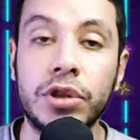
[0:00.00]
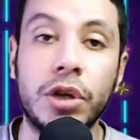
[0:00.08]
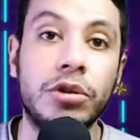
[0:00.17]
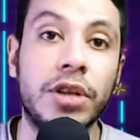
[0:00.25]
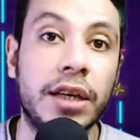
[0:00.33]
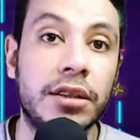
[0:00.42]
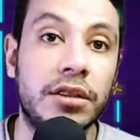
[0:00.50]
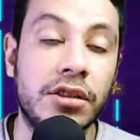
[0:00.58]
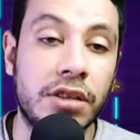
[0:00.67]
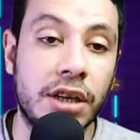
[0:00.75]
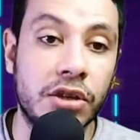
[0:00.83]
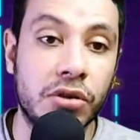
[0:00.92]
United
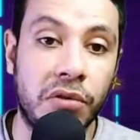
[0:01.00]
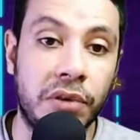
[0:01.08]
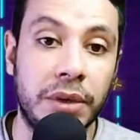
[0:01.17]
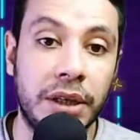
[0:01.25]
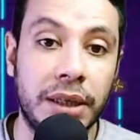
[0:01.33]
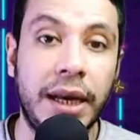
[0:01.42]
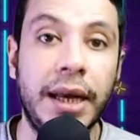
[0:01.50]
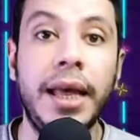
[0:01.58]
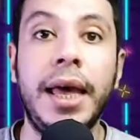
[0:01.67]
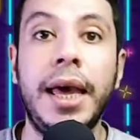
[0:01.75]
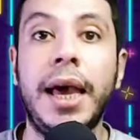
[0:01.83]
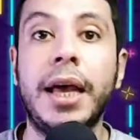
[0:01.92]
States of America
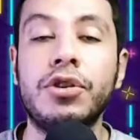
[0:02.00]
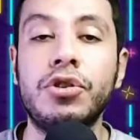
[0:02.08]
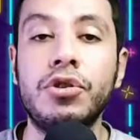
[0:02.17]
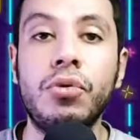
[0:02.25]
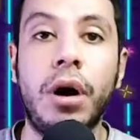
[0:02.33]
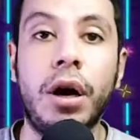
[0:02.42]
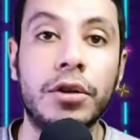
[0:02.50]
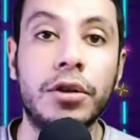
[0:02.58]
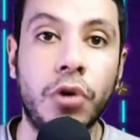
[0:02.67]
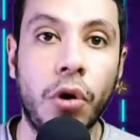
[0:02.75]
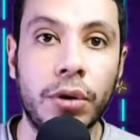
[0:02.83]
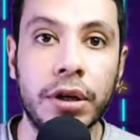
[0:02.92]
and you are
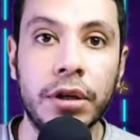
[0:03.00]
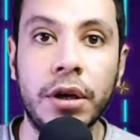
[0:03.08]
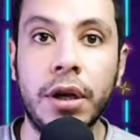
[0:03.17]
going